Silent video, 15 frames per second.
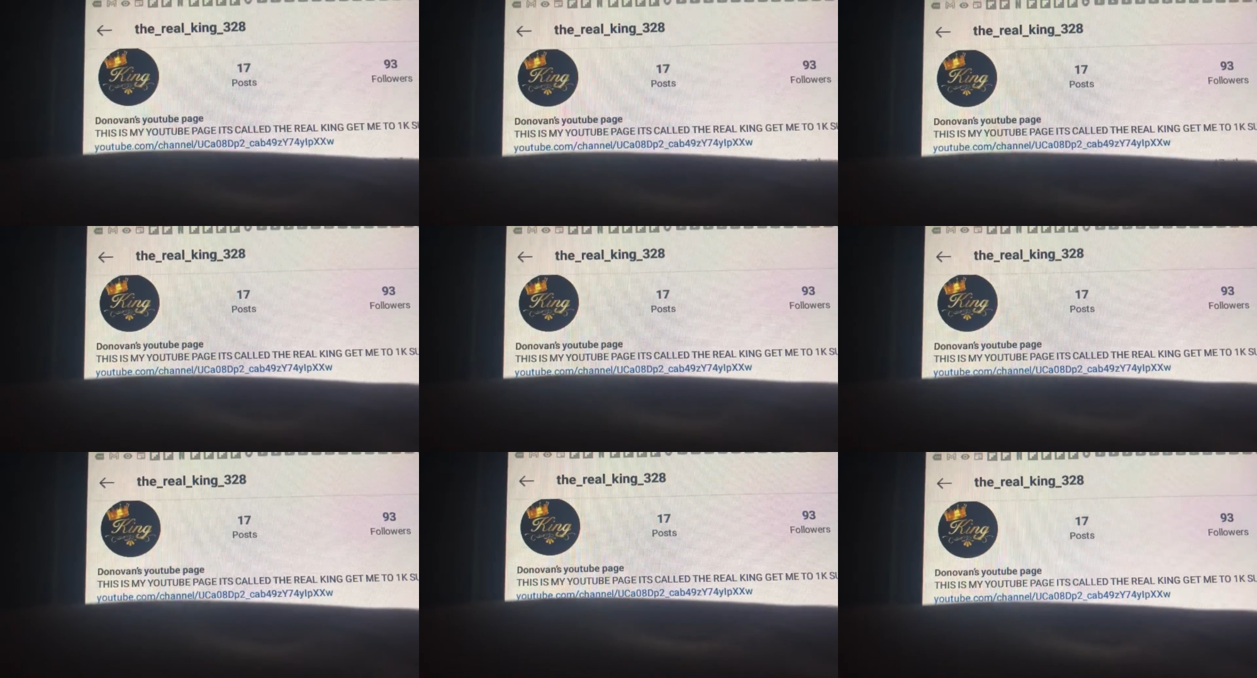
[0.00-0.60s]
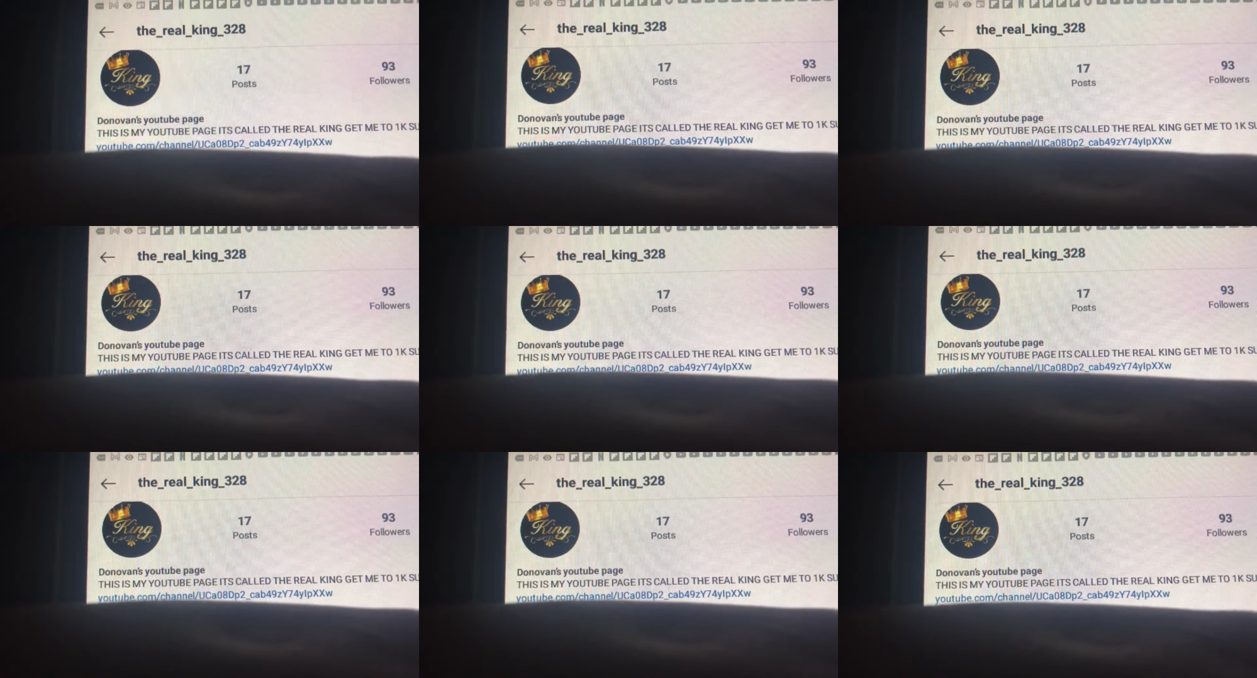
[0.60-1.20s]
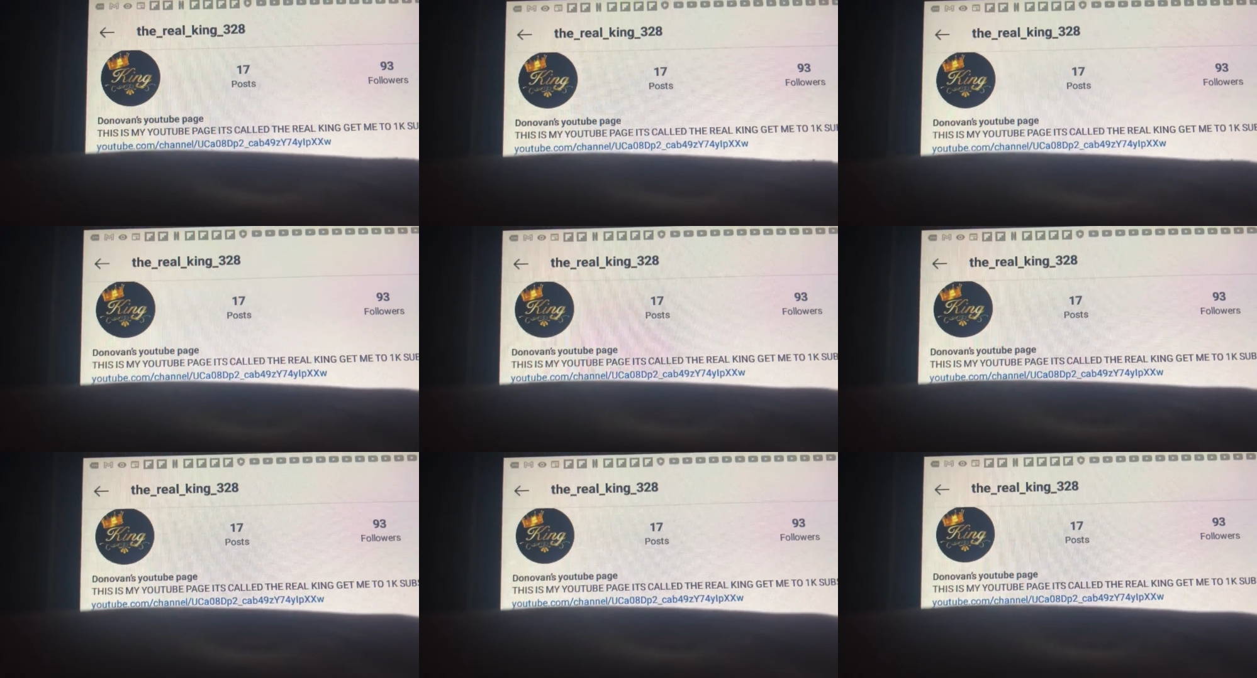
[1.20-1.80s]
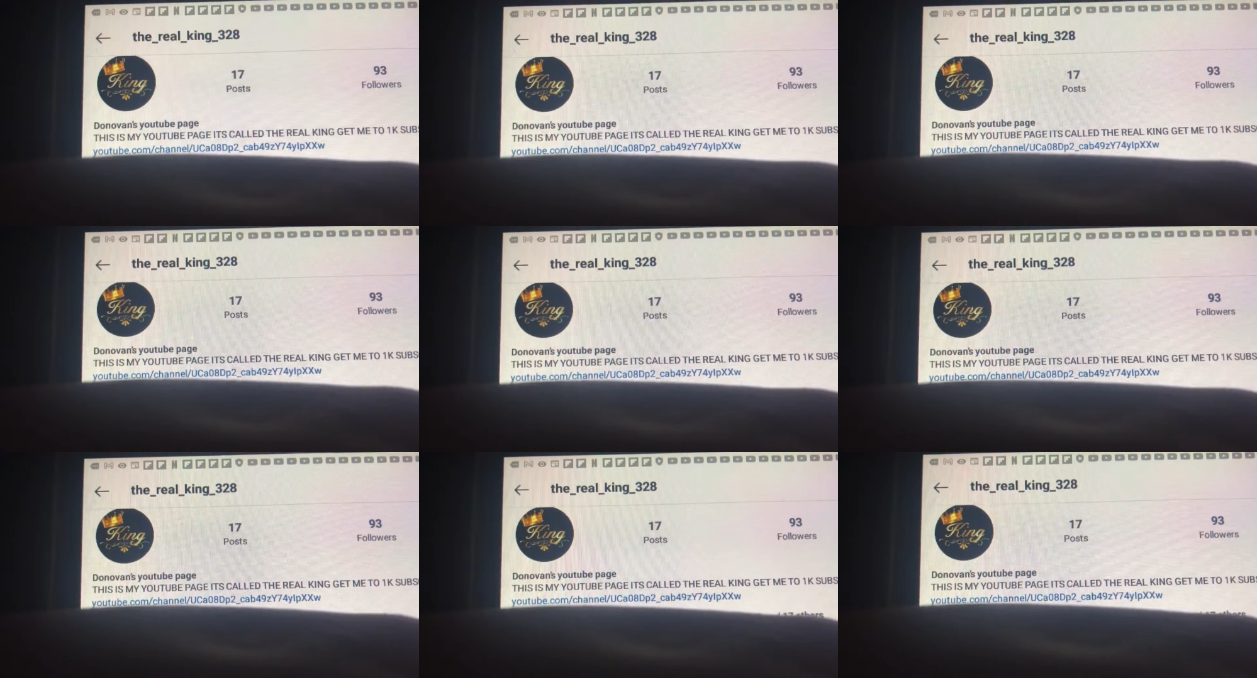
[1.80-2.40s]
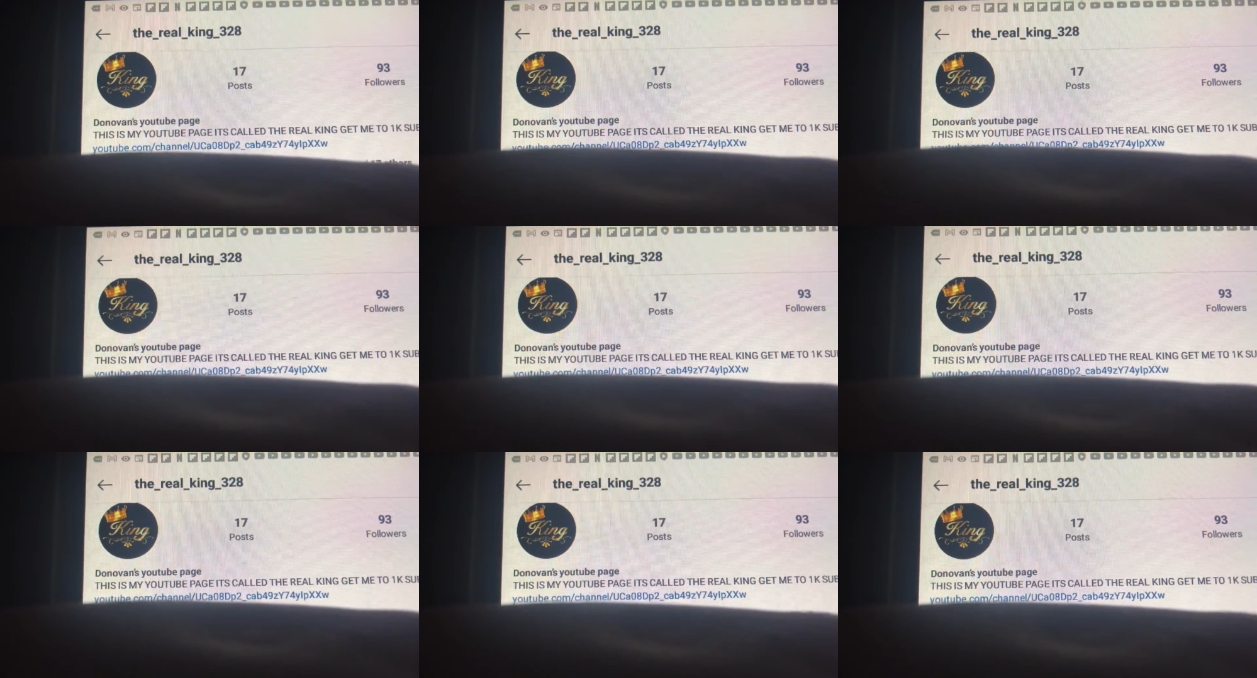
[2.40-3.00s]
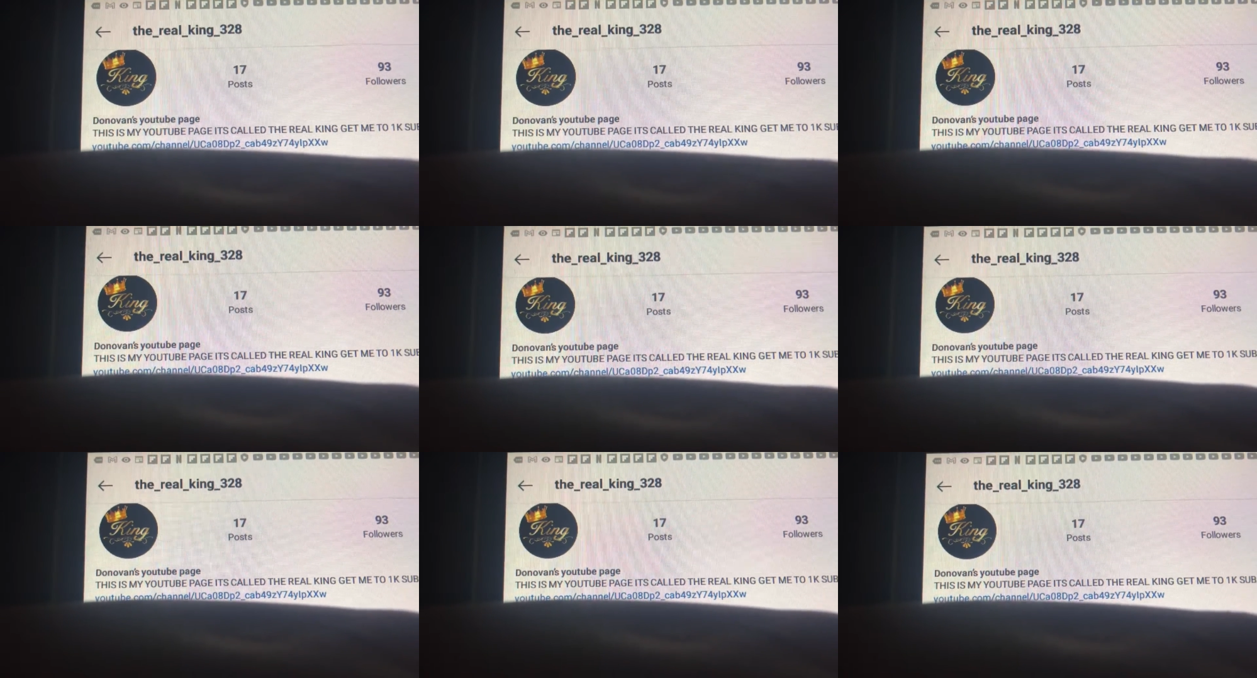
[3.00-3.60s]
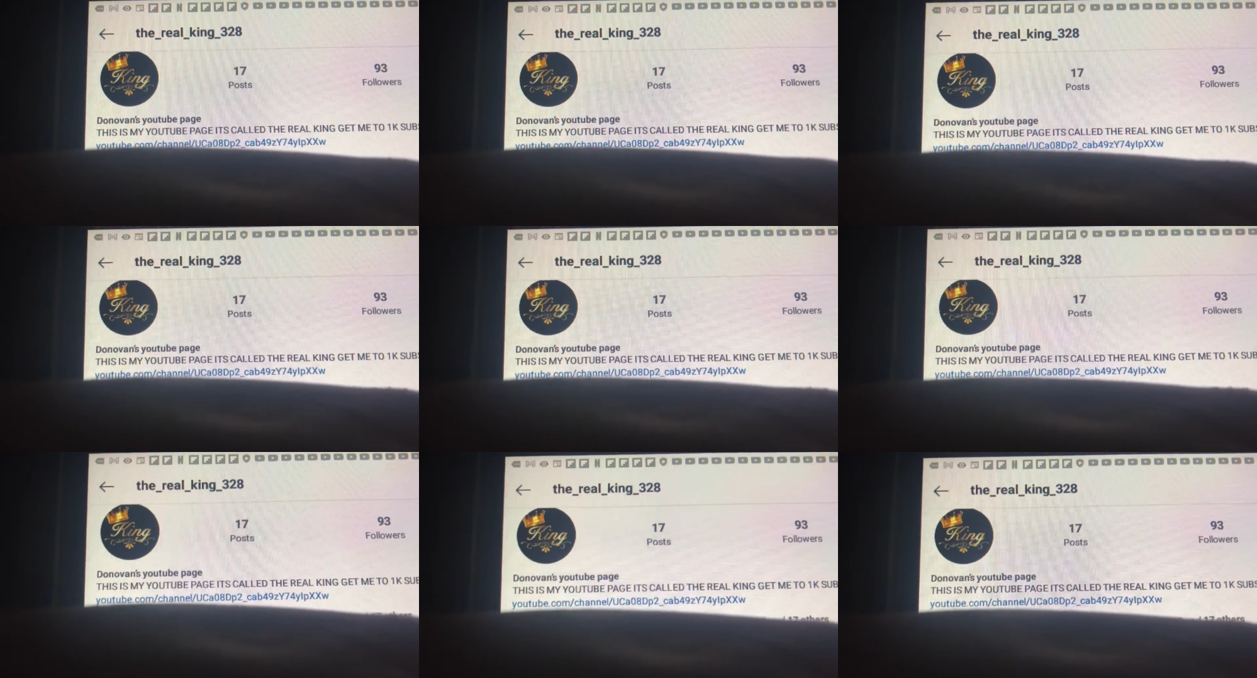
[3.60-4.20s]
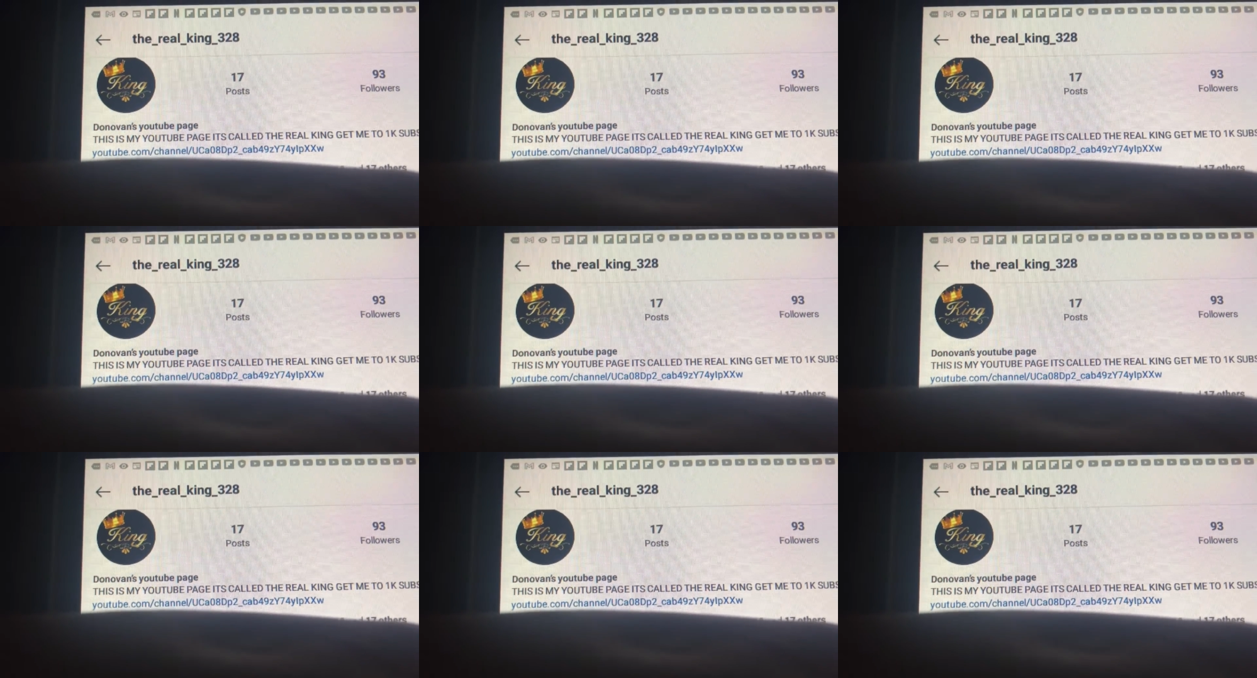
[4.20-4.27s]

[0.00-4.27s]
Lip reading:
Nobody's mouth can be seen.